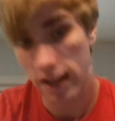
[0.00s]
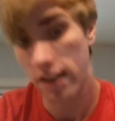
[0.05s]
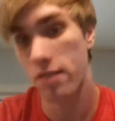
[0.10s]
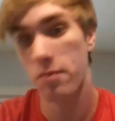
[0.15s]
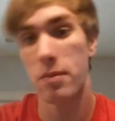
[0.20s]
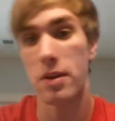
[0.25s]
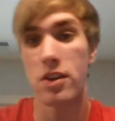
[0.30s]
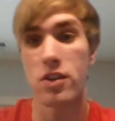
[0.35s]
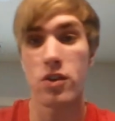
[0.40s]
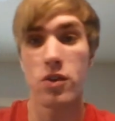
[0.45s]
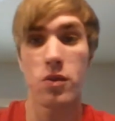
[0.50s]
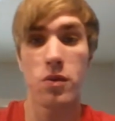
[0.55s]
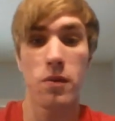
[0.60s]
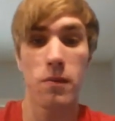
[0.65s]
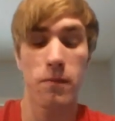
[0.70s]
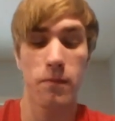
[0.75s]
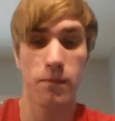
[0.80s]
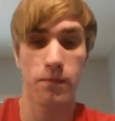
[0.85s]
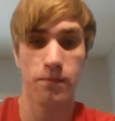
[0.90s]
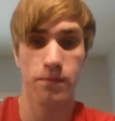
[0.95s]
takes b2,
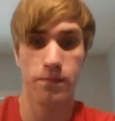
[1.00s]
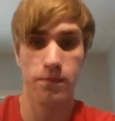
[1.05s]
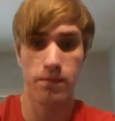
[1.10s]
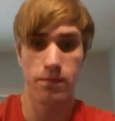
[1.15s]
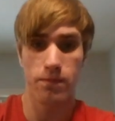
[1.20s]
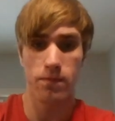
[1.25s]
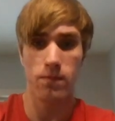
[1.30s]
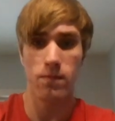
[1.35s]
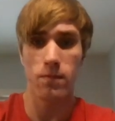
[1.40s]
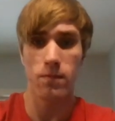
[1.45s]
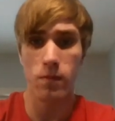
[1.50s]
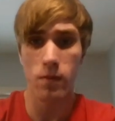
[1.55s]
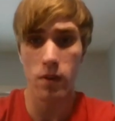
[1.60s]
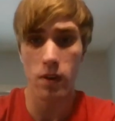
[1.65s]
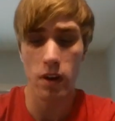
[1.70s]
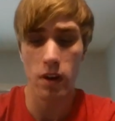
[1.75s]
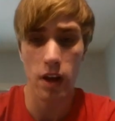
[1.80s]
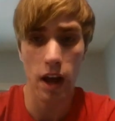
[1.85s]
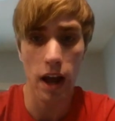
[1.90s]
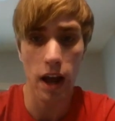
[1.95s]

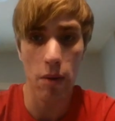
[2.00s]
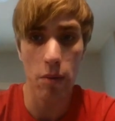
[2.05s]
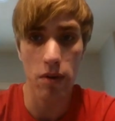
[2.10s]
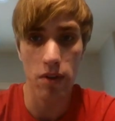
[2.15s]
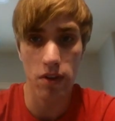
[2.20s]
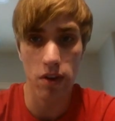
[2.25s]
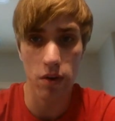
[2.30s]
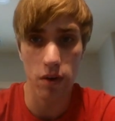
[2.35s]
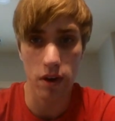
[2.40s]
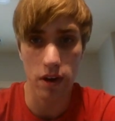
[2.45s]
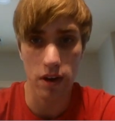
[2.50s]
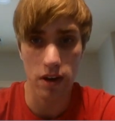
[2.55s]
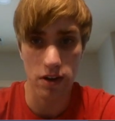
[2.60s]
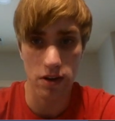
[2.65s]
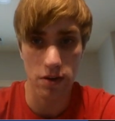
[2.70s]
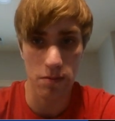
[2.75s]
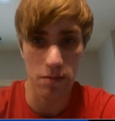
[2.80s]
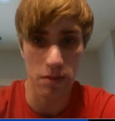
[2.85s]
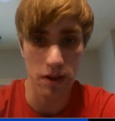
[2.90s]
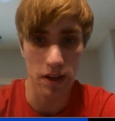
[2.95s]
I was going
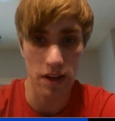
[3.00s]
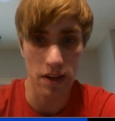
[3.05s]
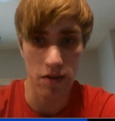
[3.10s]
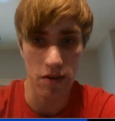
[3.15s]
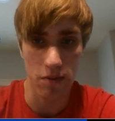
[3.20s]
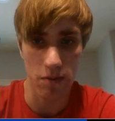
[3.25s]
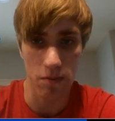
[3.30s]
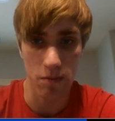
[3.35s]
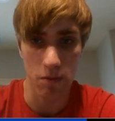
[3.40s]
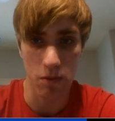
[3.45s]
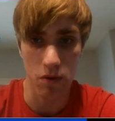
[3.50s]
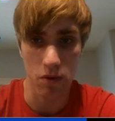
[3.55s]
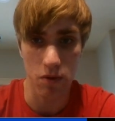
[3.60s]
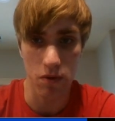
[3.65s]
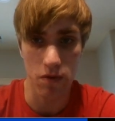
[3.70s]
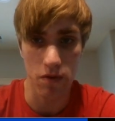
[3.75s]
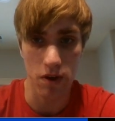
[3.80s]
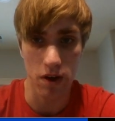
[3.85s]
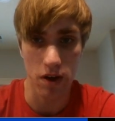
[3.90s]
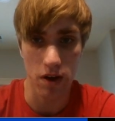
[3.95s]
to play this
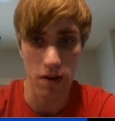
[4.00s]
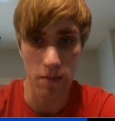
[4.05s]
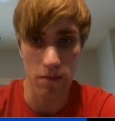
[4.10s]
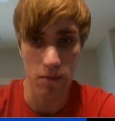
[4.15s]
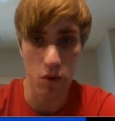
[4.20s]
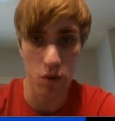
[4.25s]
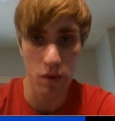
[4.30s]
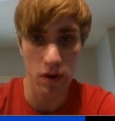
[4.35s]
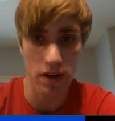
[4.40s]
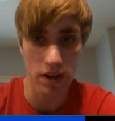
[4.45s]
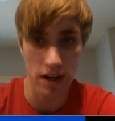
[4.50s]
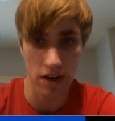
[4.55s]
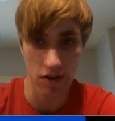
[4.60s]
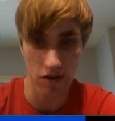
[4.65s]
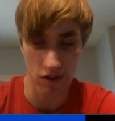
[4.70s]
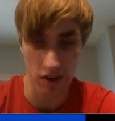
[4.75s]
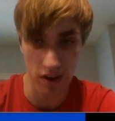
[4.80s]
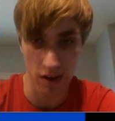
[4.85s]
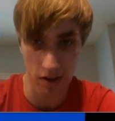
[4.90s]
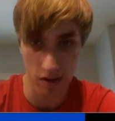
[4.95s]
move queen to
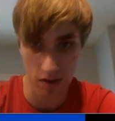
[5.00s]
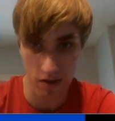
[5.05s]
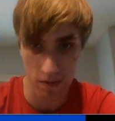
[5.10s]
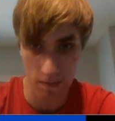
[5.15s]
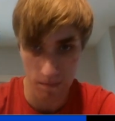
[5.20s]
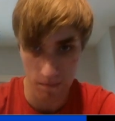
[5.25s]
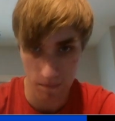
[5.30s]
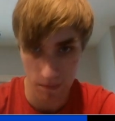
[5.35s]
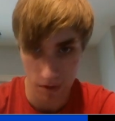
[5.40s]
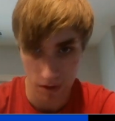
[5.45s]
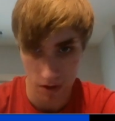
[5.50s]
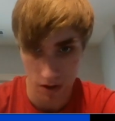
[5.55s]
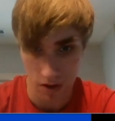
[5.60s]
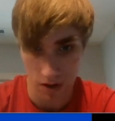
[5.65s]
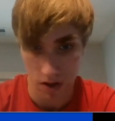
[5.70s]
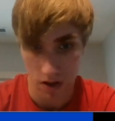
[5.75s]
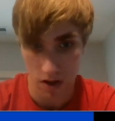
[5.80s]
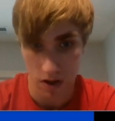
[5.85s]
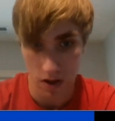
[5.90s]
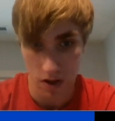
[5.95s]
h6
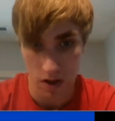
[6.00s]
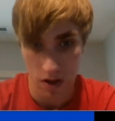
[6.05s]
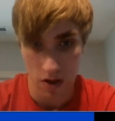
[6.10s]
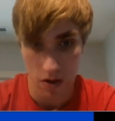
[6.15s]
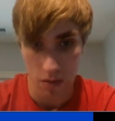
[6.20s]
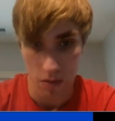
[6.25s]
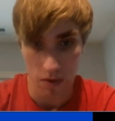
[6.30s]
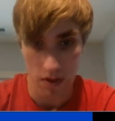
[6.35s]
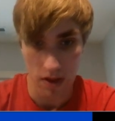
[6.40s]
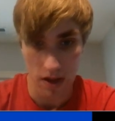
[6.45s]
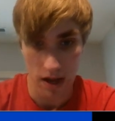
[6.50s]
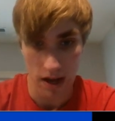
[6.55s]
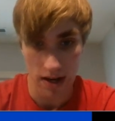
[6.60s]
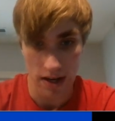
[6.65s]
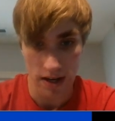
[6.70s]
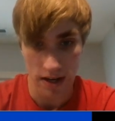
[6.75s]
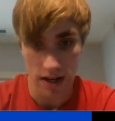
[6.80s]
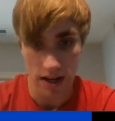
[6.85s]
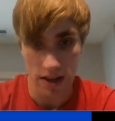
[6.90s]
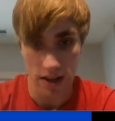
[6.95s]
with the
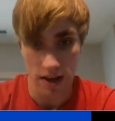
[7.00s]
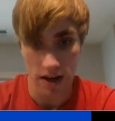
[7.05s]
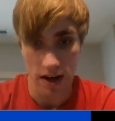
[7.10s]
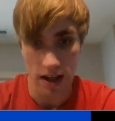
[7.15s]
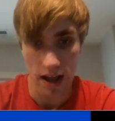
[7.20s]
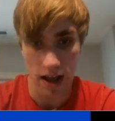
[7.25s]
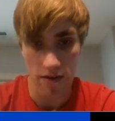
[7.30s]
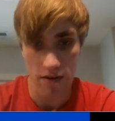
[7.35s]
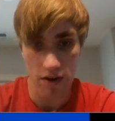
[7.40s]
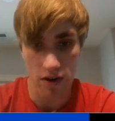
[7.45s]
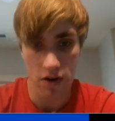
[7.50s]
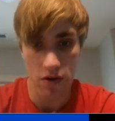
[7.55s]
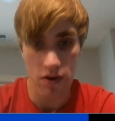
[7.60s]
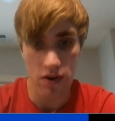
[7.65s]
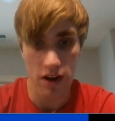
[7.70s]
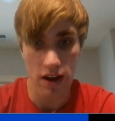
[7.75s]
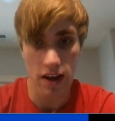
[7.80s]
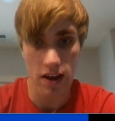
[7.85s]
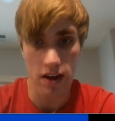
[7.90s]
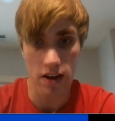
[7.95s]
idea that after you
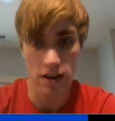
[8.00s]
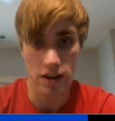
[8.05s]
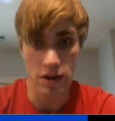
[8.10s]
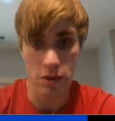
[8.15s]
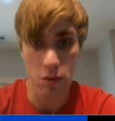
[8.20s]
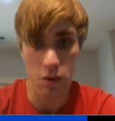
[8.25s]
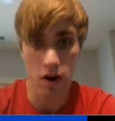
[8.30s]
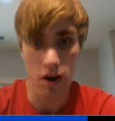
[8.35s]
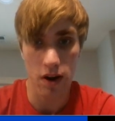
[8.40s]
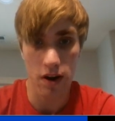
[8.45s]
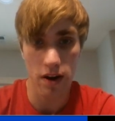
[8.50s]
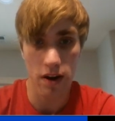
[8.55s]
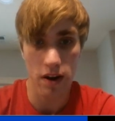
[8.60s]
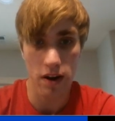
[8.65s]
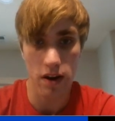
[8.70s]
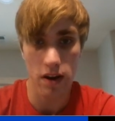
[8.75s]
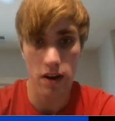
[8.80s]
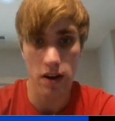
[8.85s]
take on d1,